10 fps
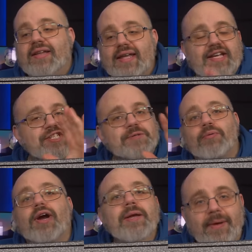They
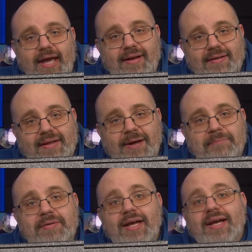spray painted
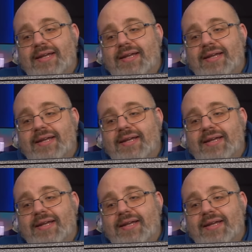them,